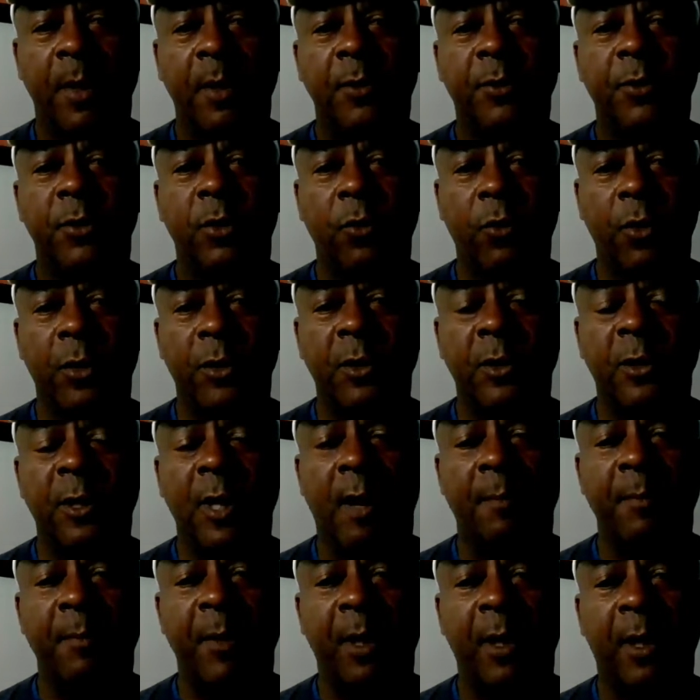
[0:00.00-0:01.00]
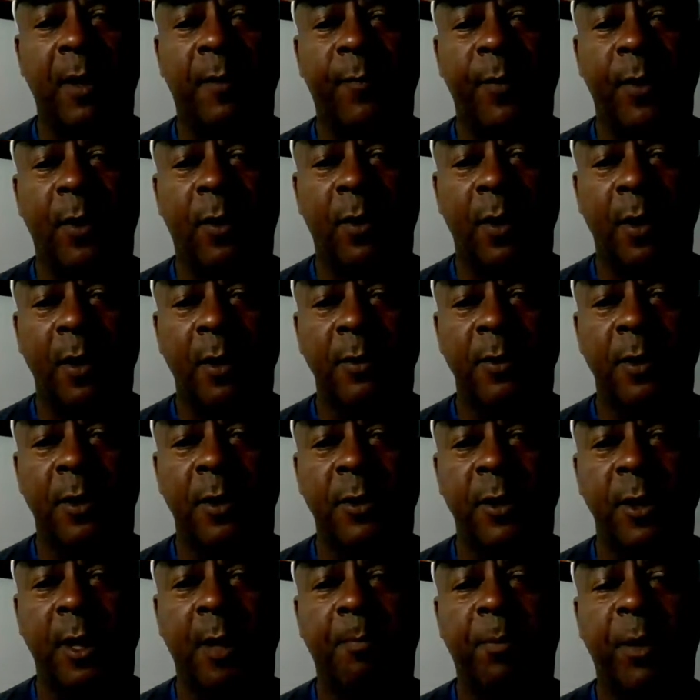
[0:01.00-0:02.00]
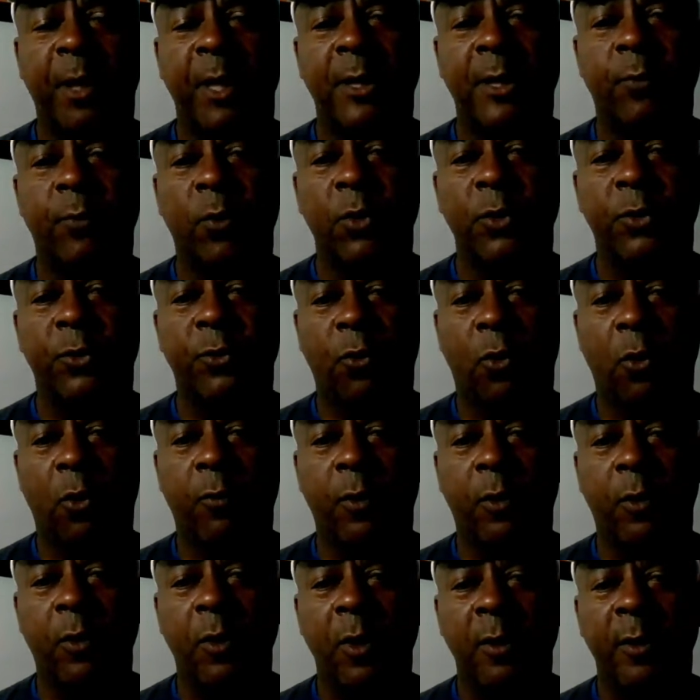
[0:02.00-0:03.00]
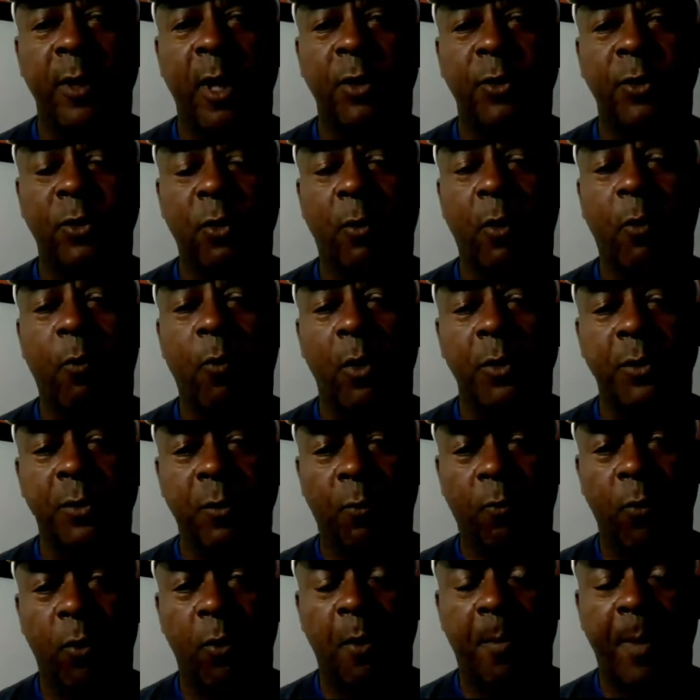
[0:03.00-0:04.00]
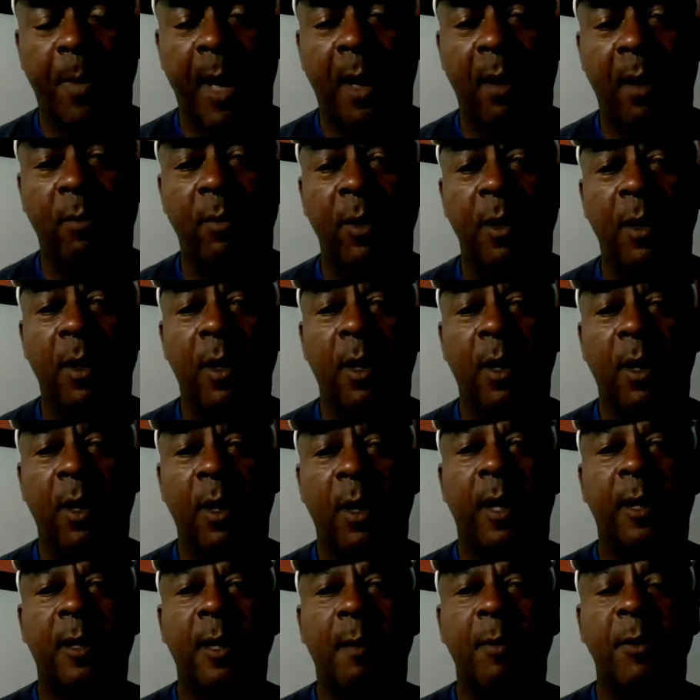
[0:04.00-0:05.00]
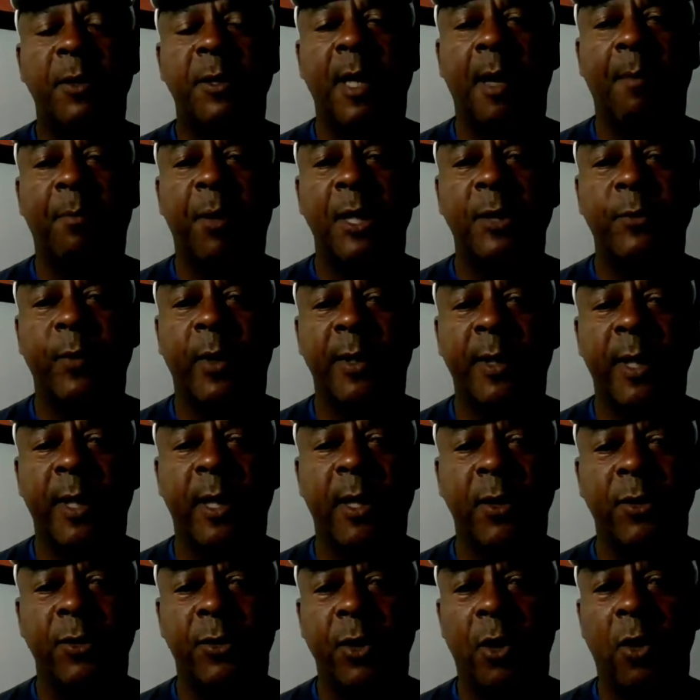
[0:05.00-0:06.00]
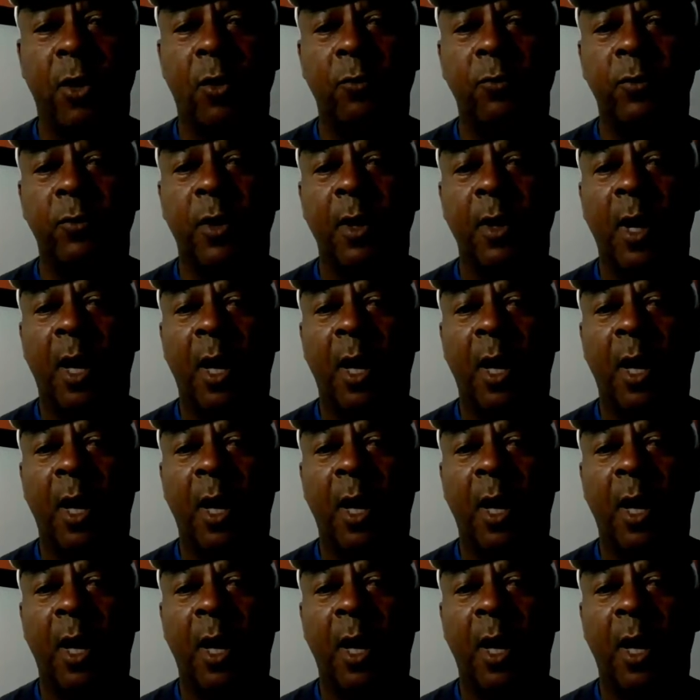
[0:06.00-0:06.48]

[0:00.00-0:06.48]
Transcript: Tourists come to Eatonville to see the place where Zora wrote about. They come to see that place where Deacon Jones